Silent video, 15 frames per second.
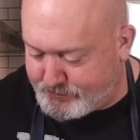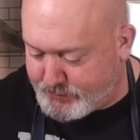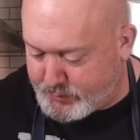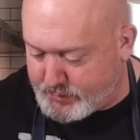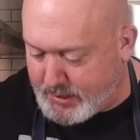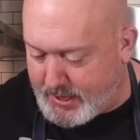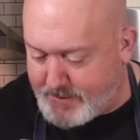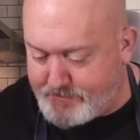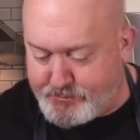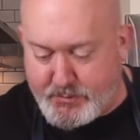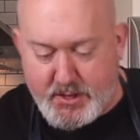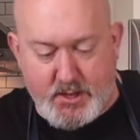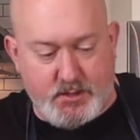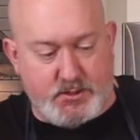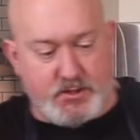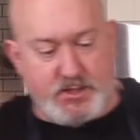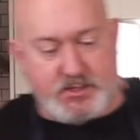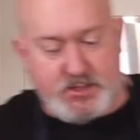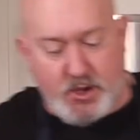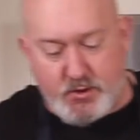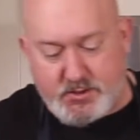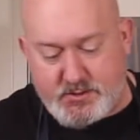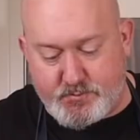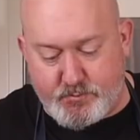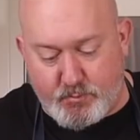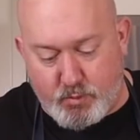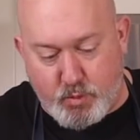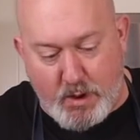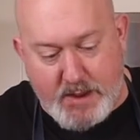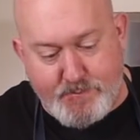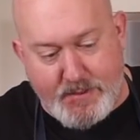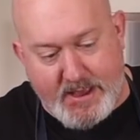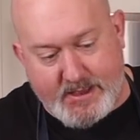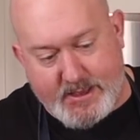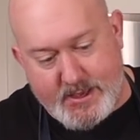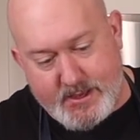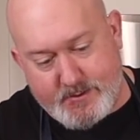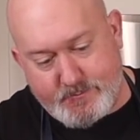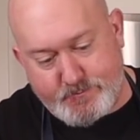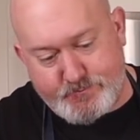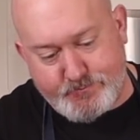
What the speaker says: Okay, so this goes right back in,